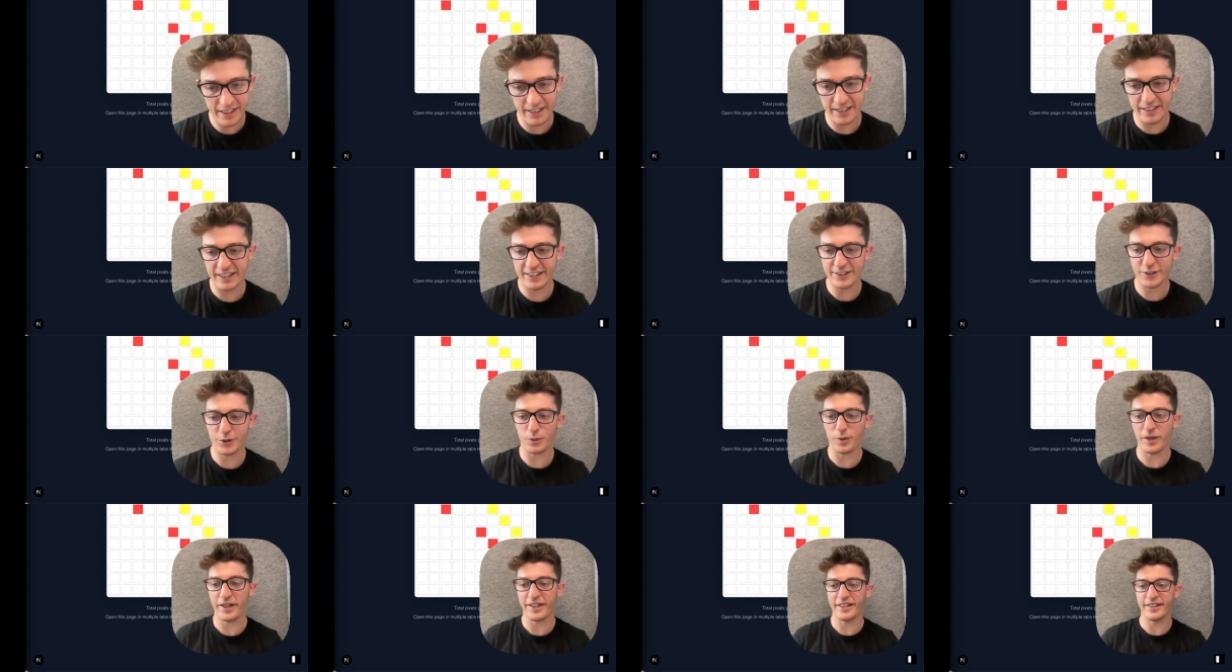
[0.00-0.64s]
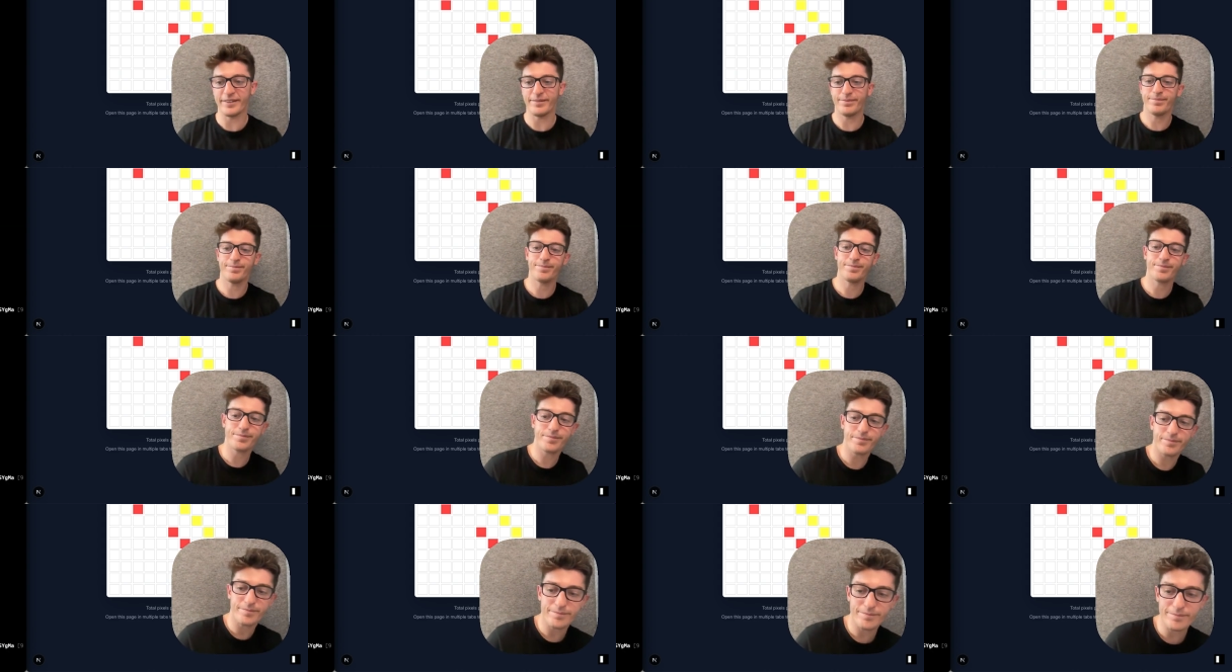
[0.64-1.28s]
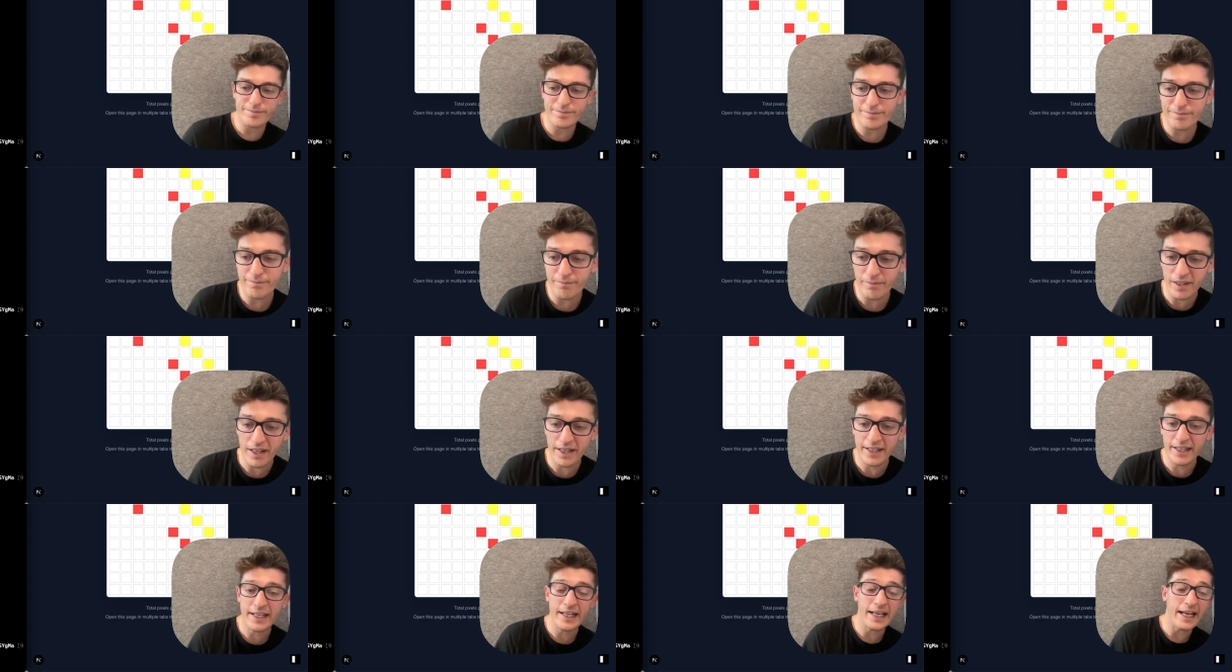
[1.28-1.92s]
And let's run it.
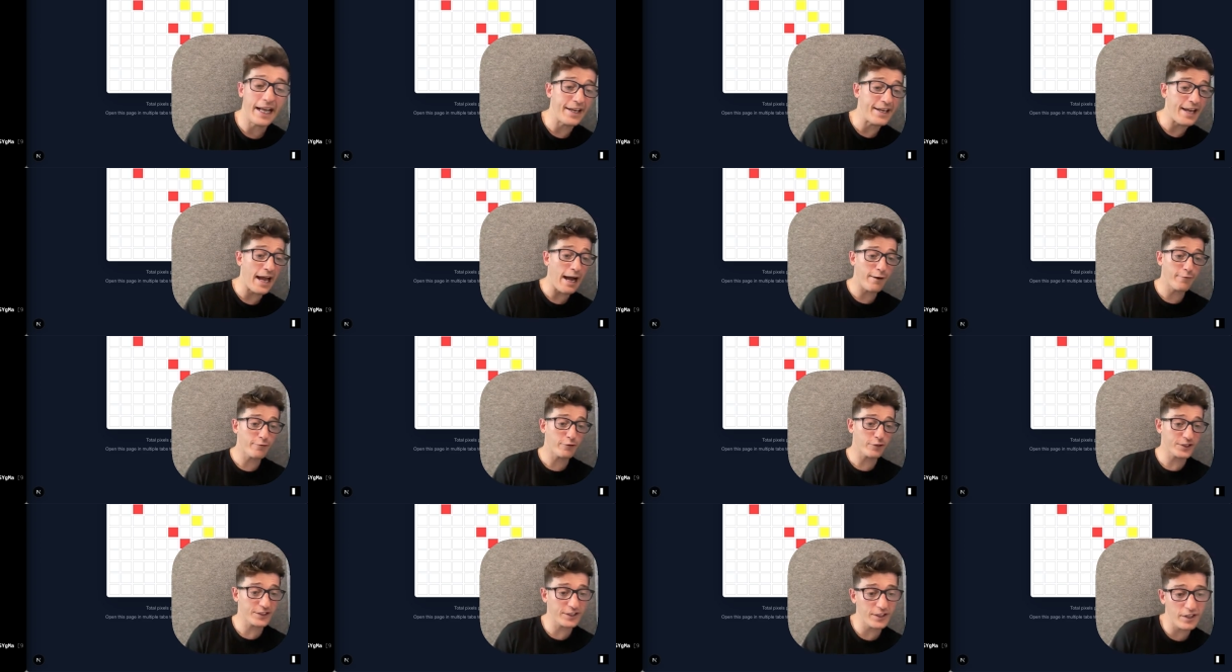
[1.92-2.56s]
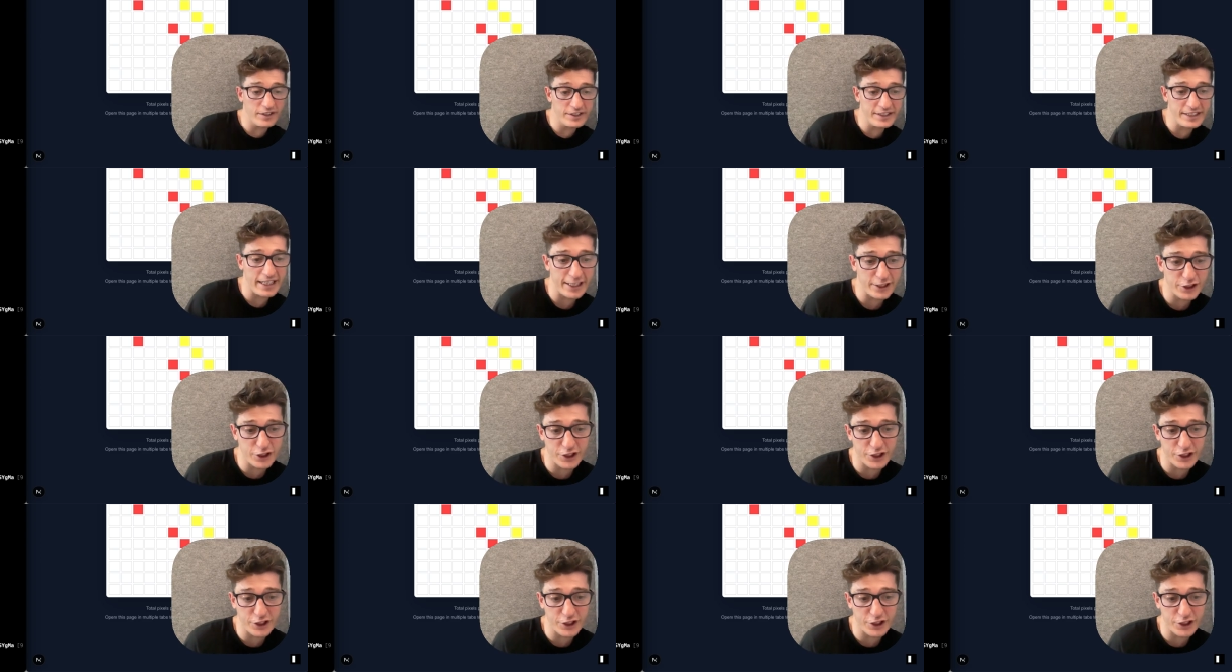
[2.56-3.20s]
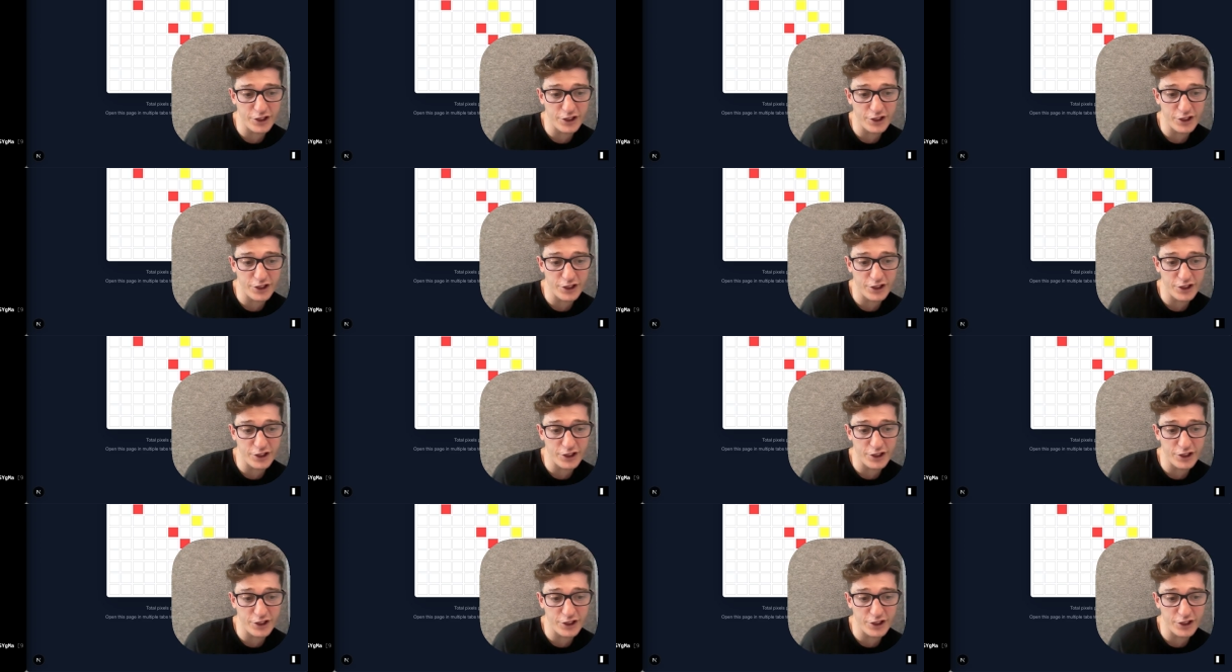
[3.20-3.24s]
And now Vercel is actually going